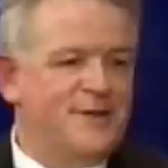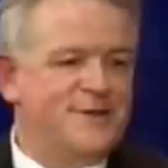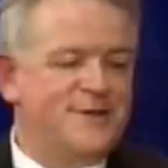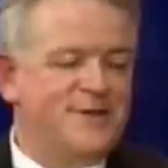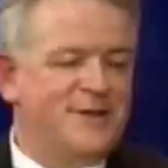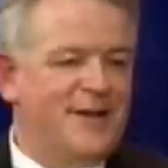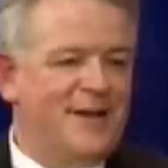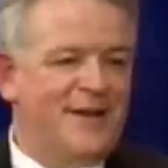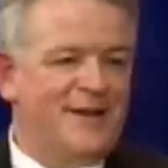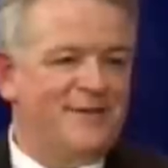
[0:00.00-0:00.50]

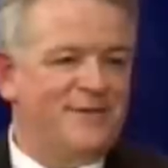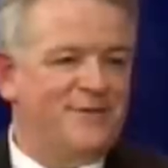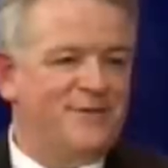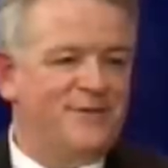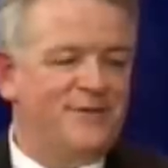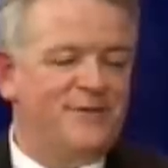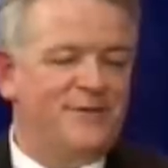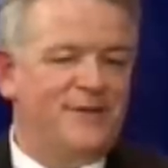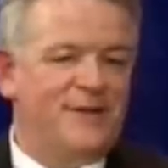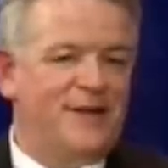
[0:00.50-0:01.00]
have
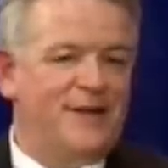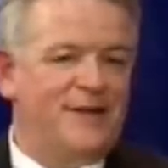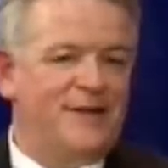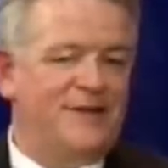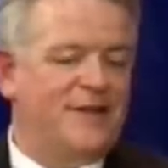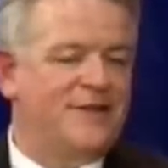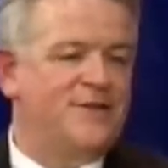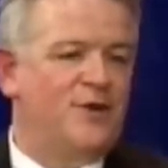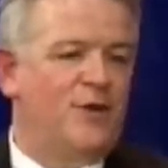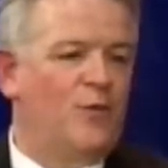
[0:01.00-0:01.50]
that's
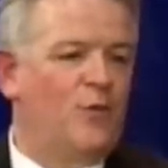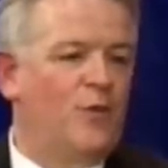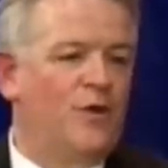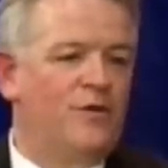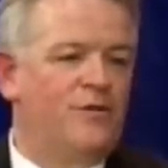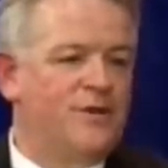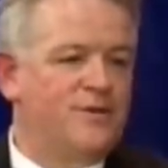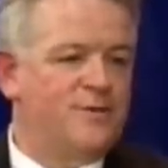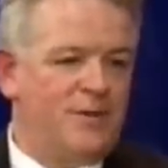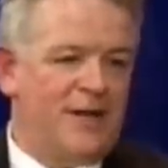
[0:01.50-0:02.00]
not
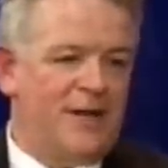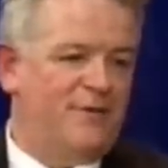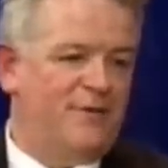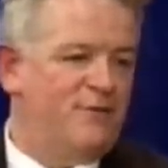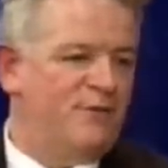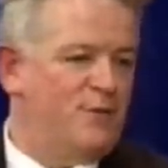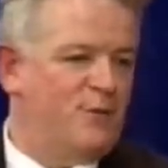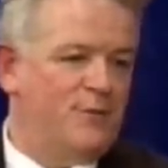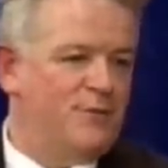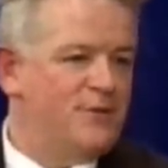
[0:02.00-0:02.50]
a platform.
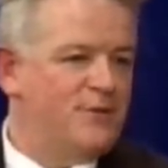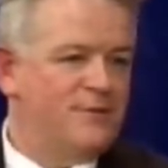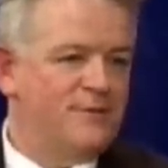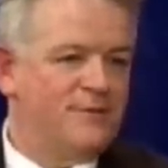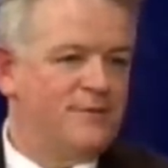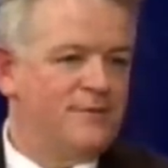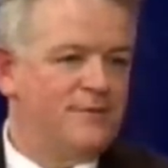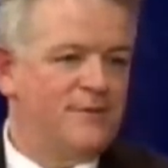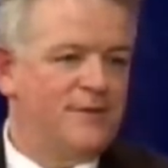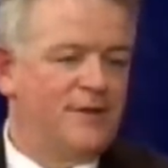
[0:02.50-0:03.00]

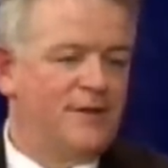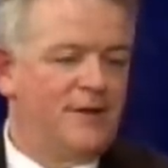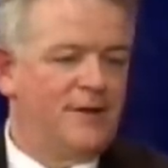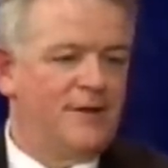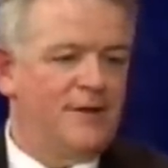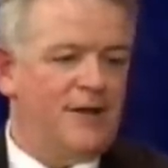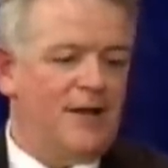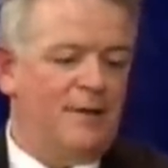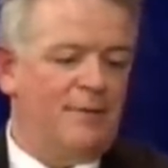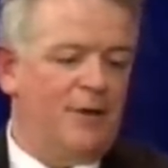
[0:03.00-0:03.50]

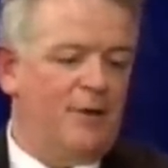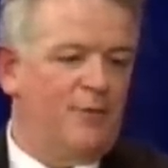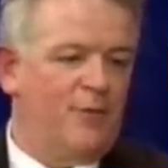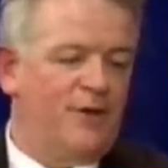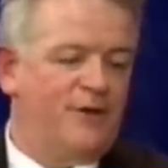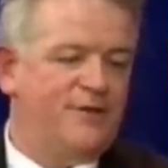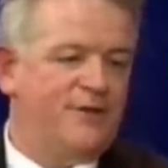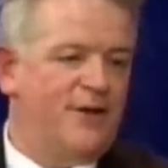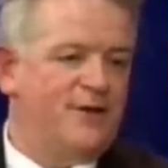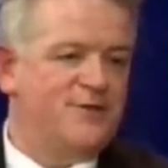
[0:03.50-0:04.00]
I mean, we'd
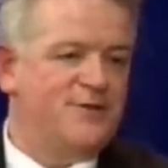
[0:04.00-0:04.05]
say